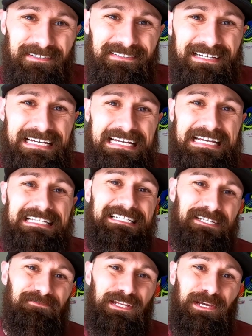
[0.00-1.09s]
build. In
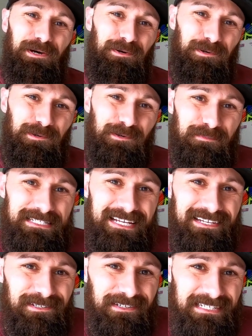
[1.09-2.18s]
today's video, we're going to be
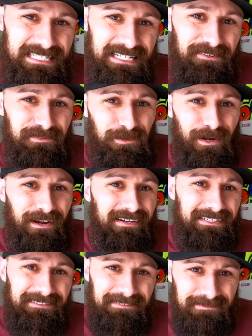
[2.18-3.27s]
taking a look at safety
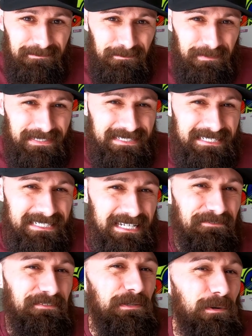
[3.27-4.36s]
wiring, because
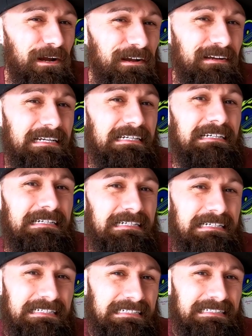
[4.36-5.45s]
safety wiring
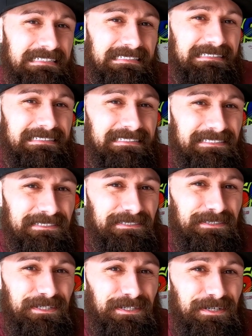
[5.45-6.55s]

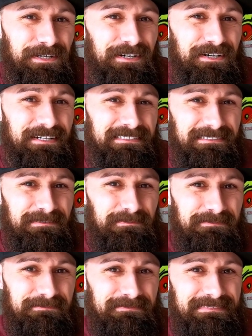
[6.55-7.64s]
is
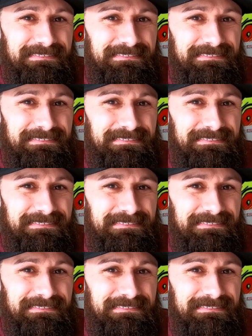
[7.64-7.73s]
awesome.